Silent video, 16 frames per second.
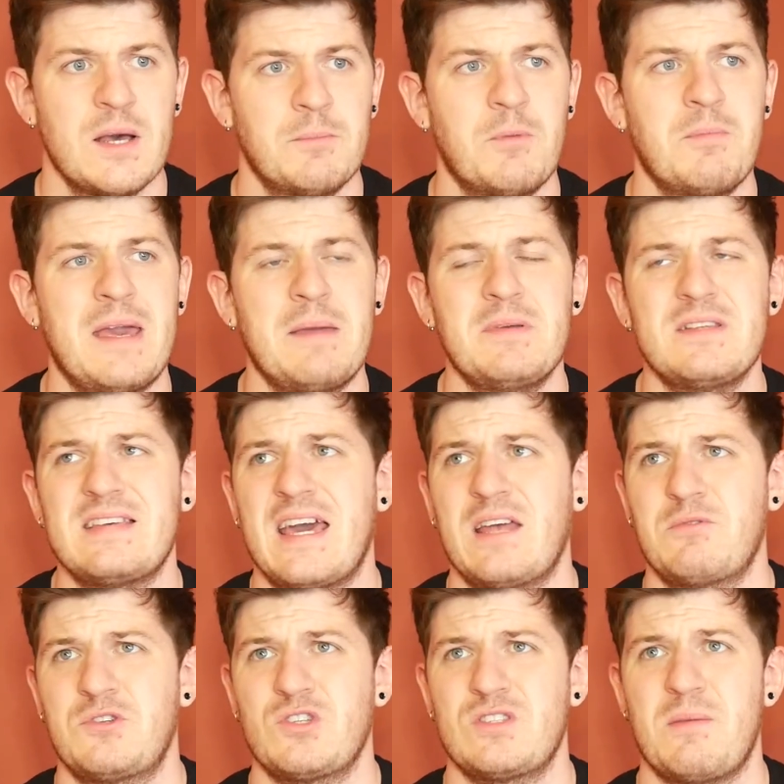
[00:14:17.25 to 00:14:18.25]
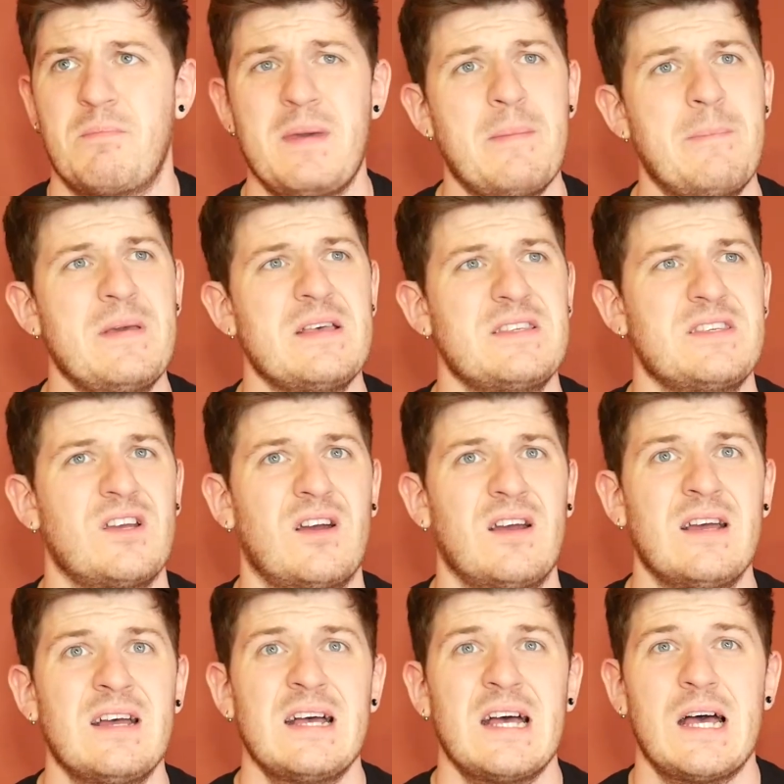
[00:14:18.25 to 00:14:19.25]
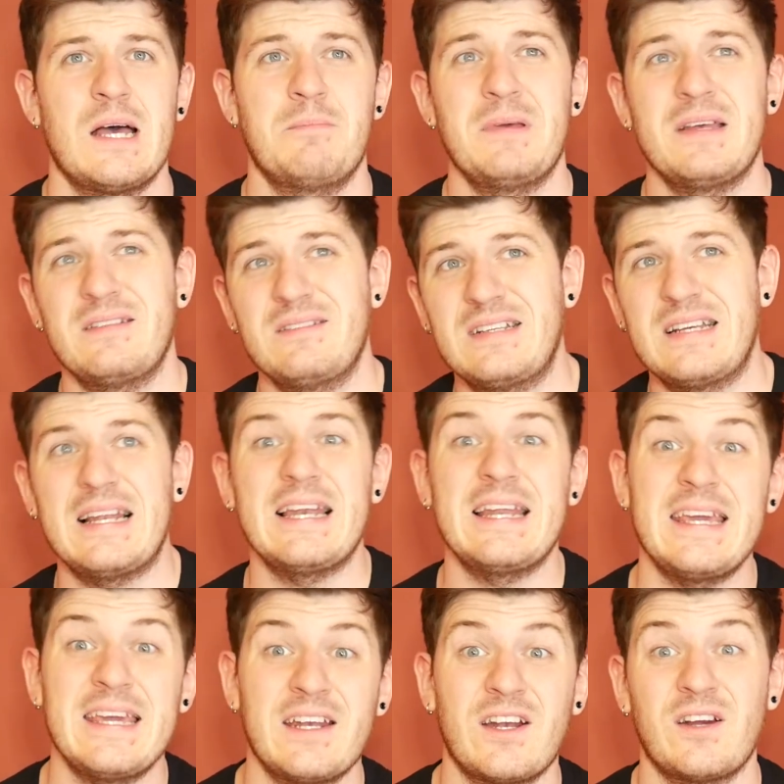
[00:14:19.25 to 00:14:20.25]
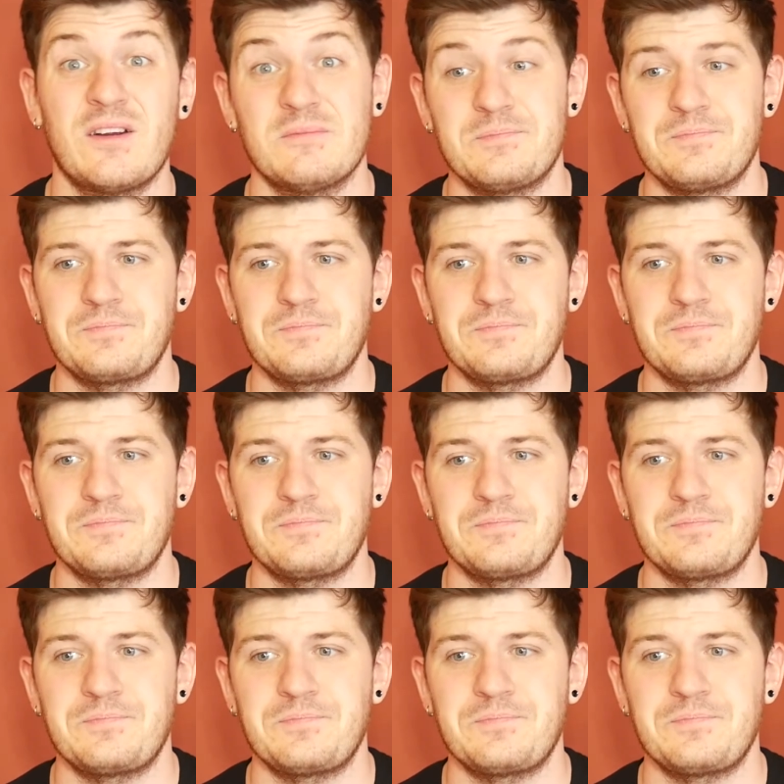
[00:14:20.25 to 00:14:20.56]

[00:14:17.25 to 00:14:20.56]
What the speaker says: But maybe Ted was just a bit busier, a bit cleaner,